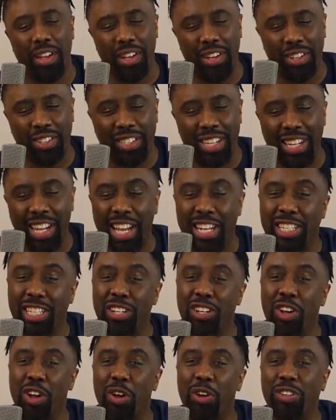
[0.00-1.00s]
selection
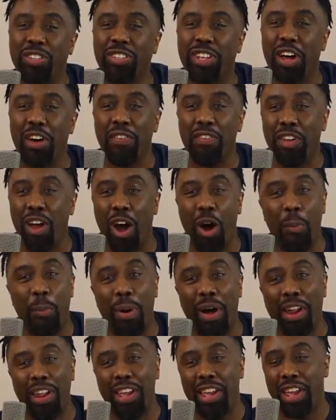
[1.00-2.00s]
year stuff, y'all
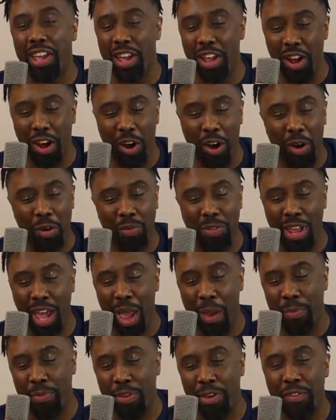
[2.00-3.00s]
probably hear all
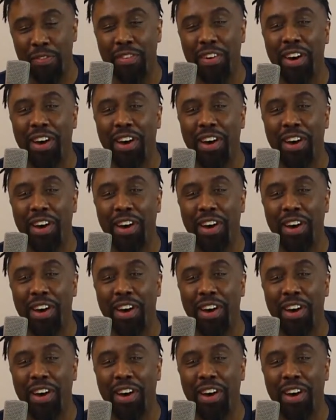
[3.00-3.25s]
types of